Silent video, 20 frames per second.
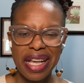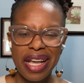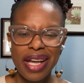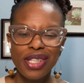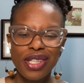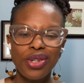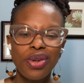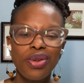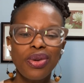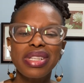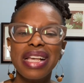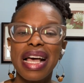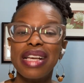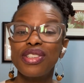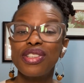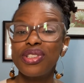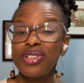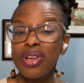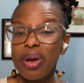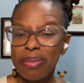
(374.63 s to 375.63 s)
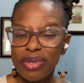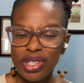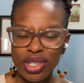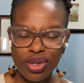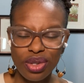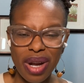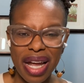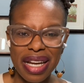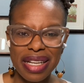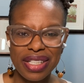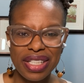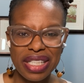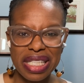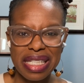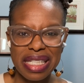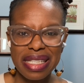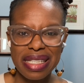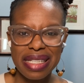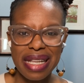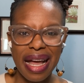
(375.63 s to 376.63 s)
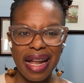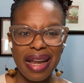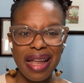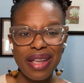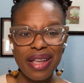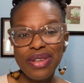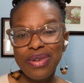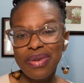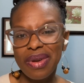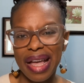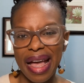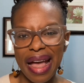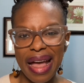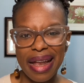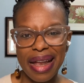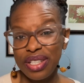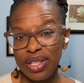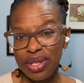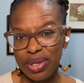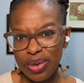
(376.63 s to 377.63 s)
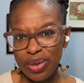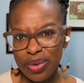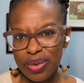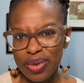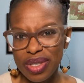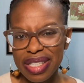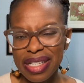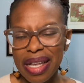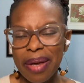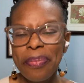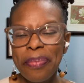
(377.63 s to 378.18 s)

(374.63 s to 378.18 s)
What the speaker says: So those are some strategies that you can use.